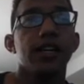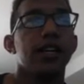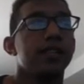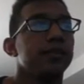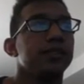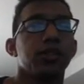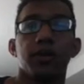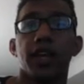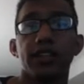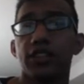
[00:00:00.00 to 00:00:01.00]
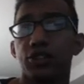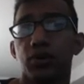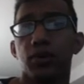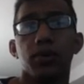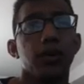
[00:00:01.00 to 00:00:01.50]
So against
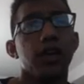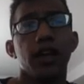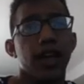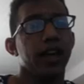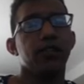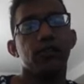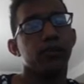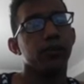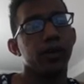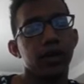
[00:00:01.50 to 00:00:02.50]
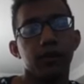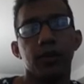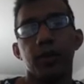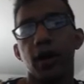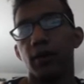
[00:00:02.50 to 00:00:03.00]
control, extremely
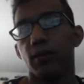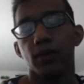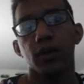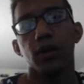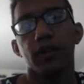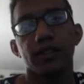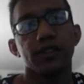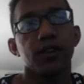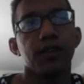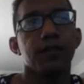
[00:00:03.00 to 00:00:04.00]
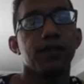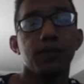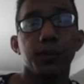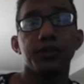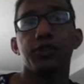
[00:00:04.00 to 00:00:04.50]
powerful card. This card
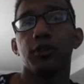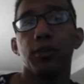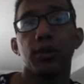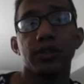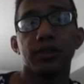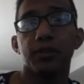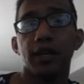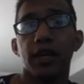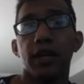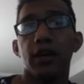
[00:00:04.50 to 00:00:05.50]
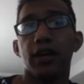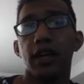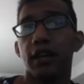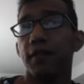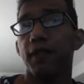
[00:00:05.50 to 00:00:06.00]
forced your opponent to play on
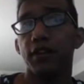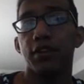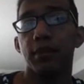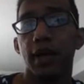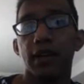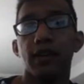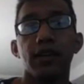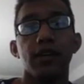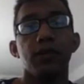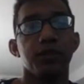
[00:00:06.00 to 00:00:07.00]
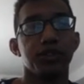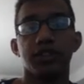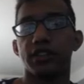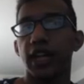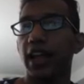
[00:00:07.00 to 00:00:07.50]
inefficient mana, which is
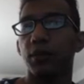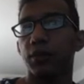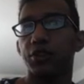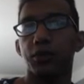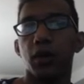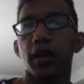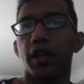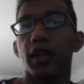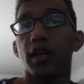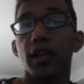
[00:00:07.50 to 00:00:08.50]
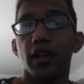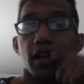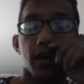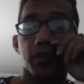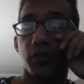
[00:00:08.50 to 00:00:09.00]
exactly what you wanted.
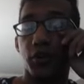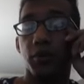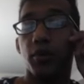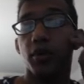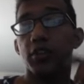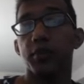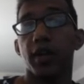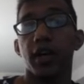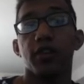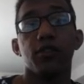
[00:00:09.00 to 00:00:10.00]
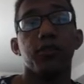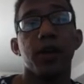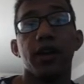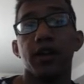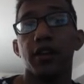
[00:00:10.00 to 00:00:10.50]
When your opponent's playing 2
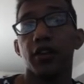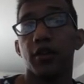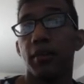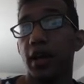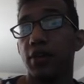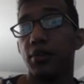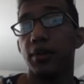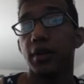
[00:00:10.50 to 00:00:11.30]
mana to kill a mana dork,